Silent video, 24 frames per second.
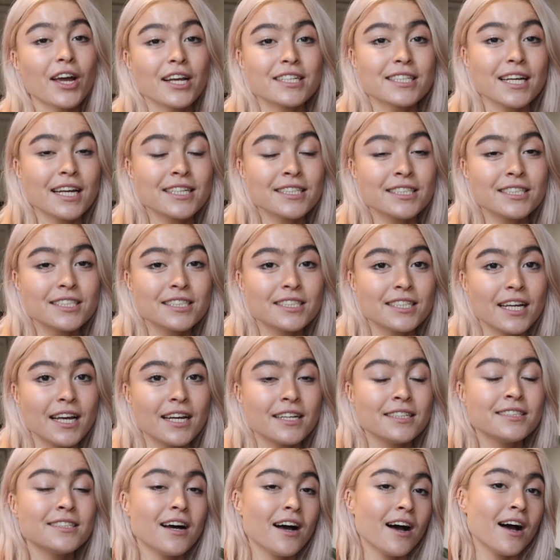Okay, so as I just
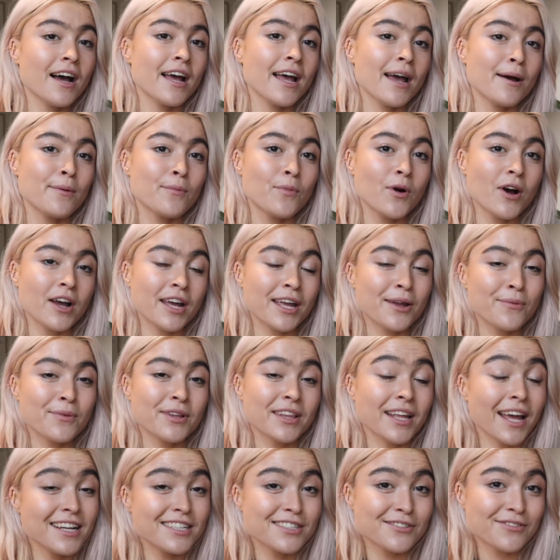said, I am working
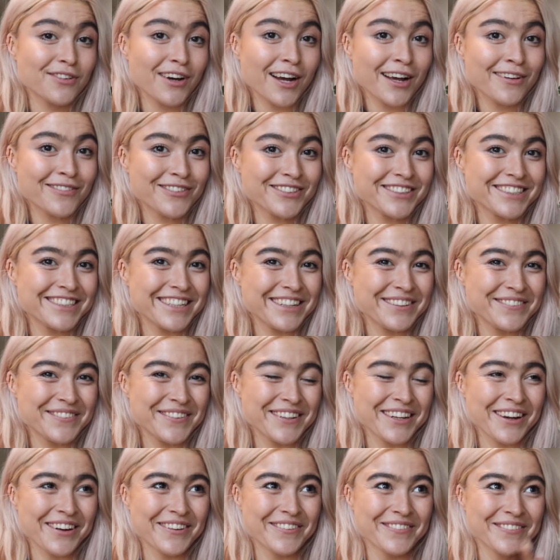with Casetify for today's
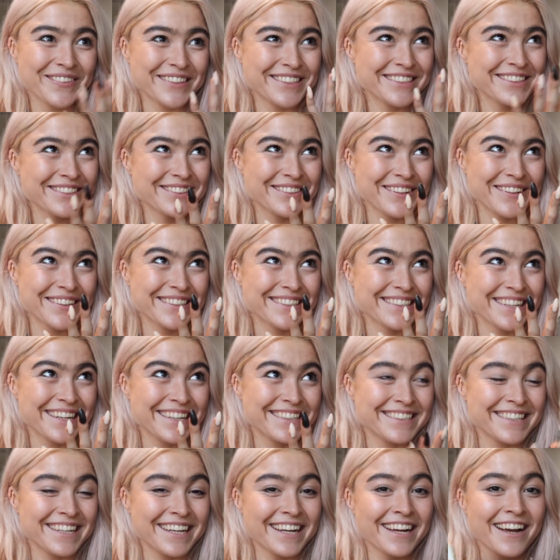video, which is so
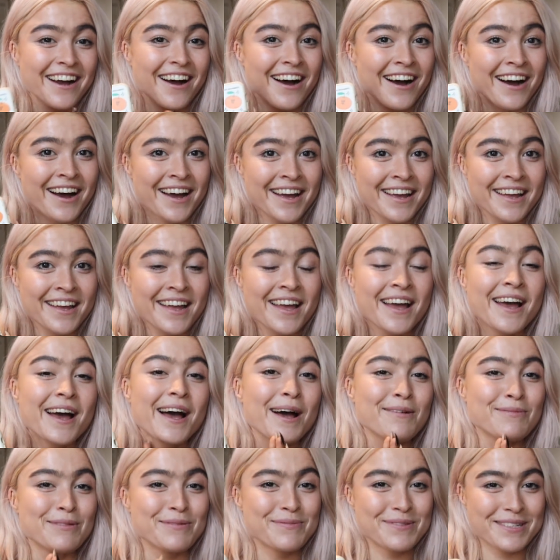exciting.
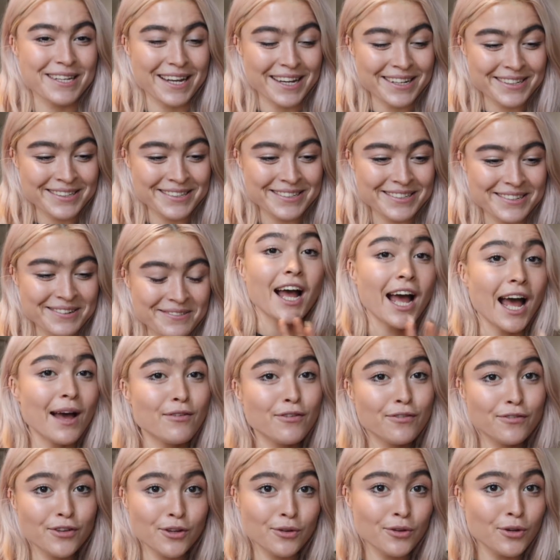I'm obsessed. I
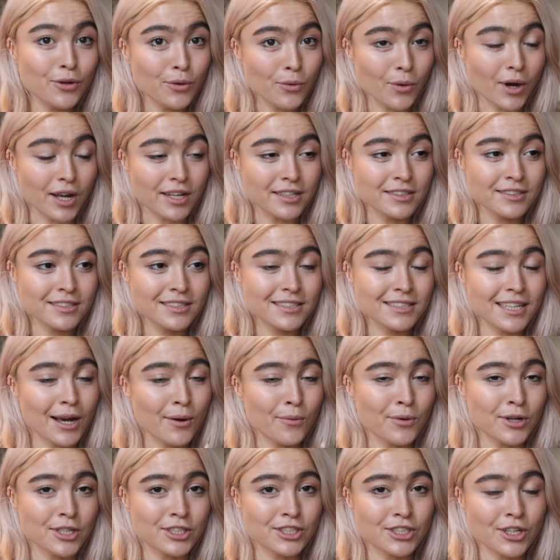have a few new ones that
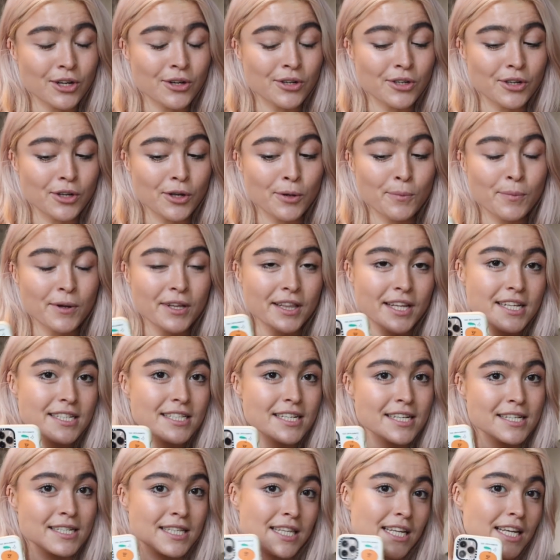I want to show you, but this
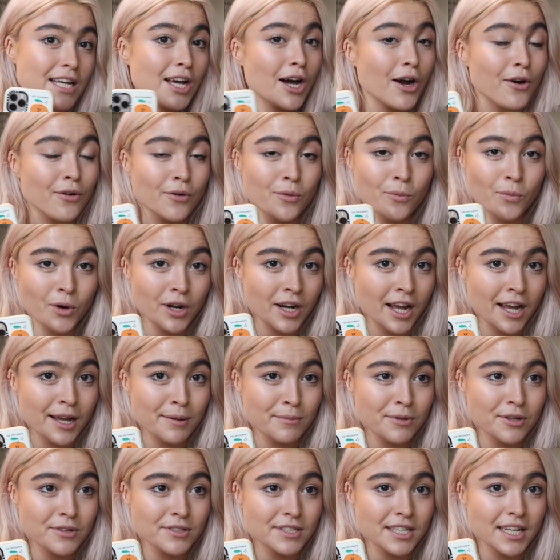is the current one
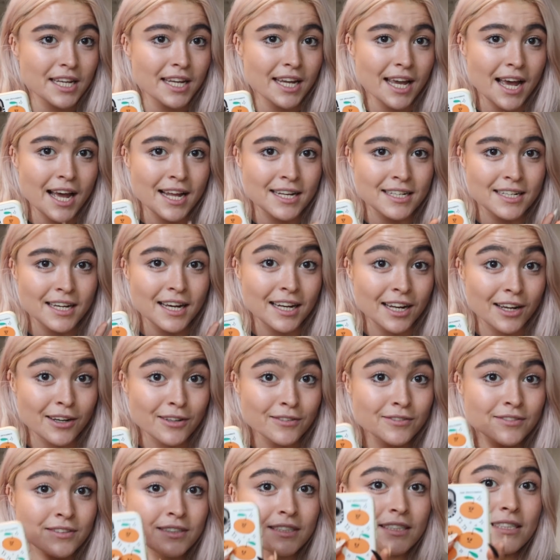I'm using and I
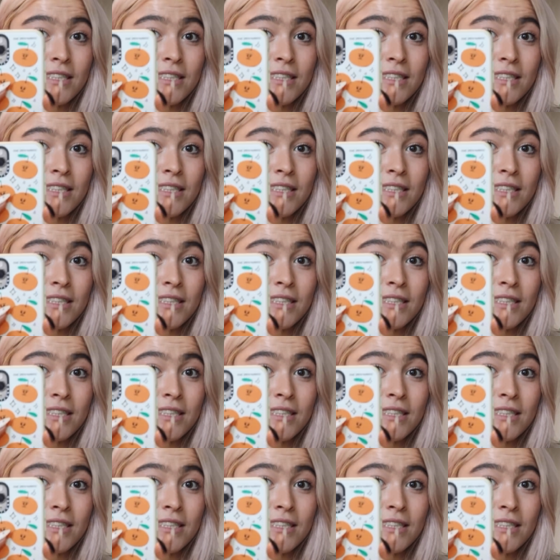love.